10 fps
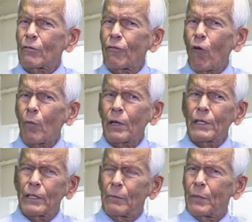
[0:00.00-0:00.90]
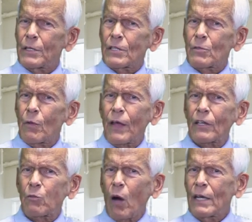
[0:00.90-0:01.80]
formerly did business with
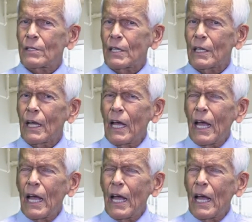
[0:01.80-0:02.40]
XYZ.